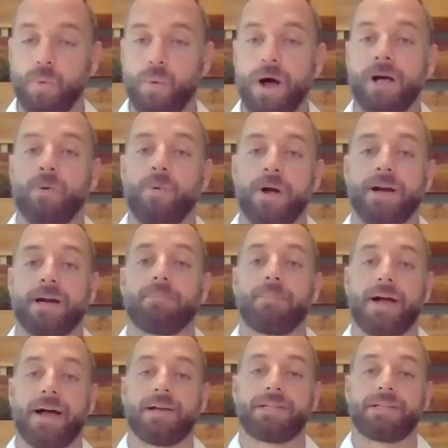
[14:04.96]
while wearing a
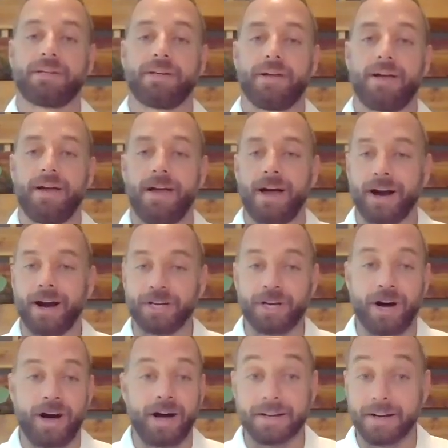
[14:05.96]
mask are
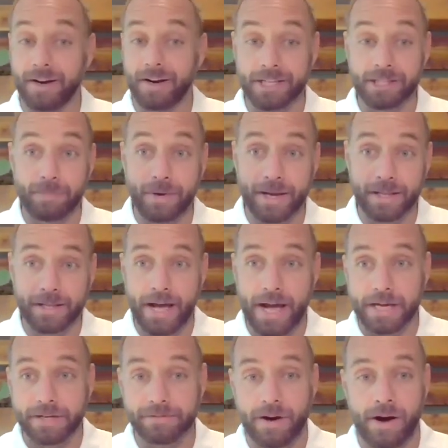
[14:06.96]
not caused by a
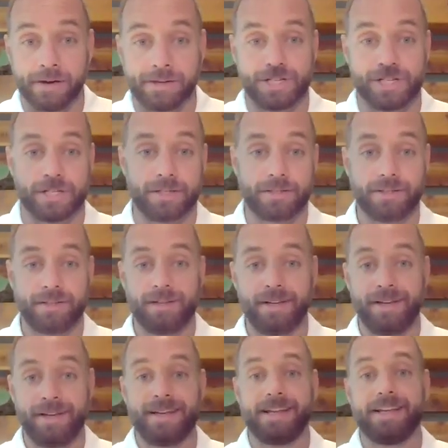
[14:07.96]
lack of oxygen.
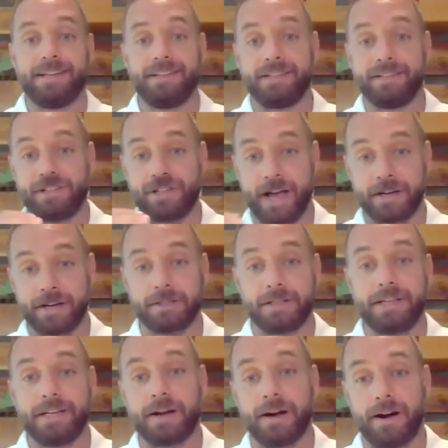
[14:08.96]
It is
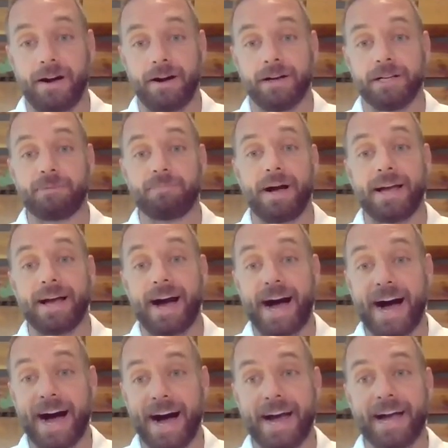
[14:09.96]
generally caused by a
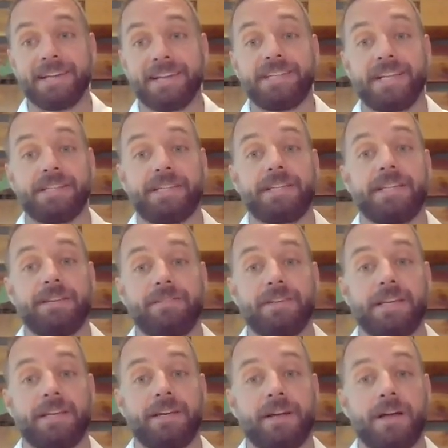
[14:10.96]
high
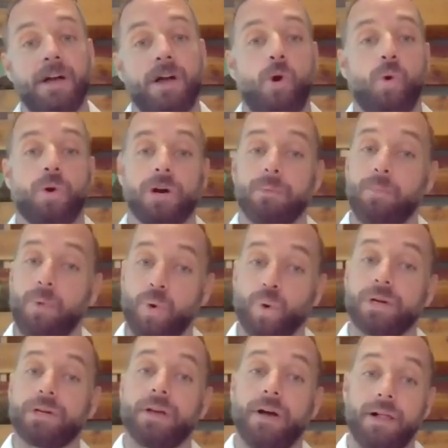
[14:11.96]
sensitivity or a
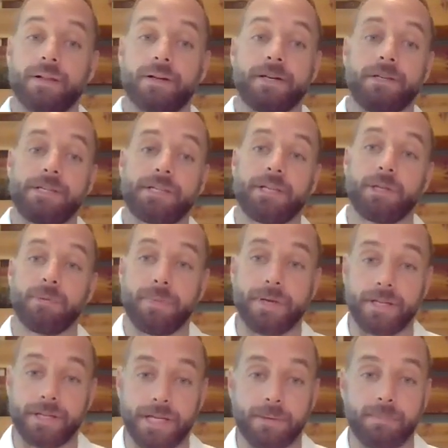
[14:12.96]
poor tolerance to the
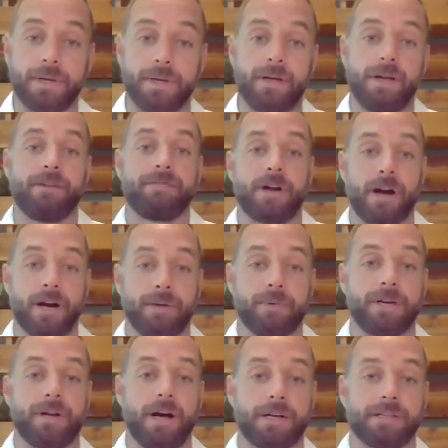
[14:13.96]
buildup of
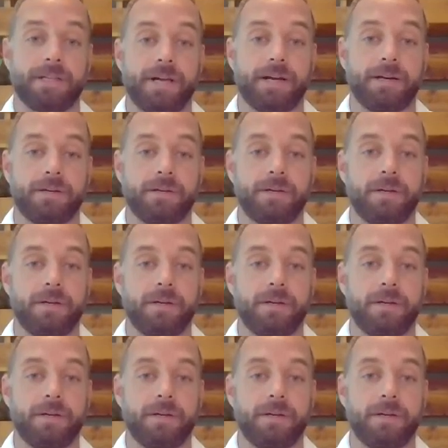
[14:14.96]
carbon dioxide.